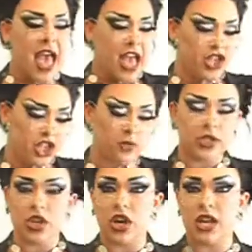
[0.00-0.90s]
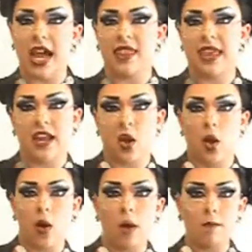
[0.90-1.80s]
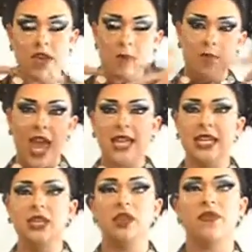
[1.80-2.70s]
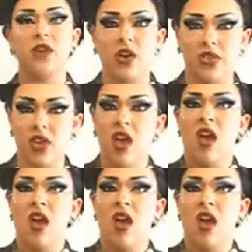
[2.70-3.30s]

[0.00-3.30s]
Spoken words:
and she was good at that whole being painted to filth